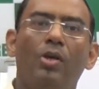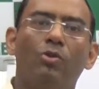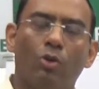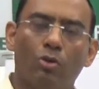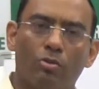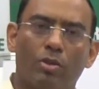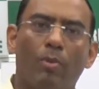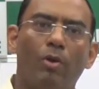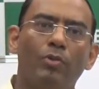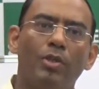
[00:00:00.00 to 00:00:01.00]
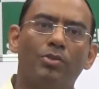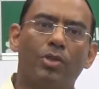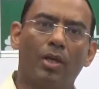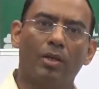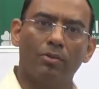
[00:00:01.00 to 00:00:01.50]
So some of these
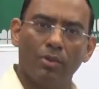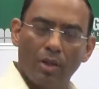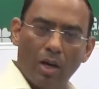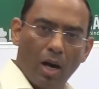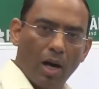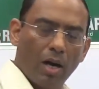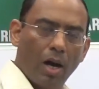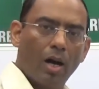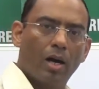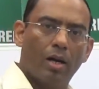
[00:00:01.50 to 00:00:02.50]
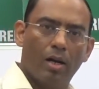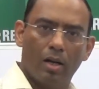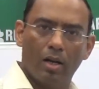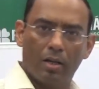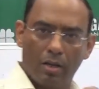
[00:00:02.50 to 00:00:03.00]
things are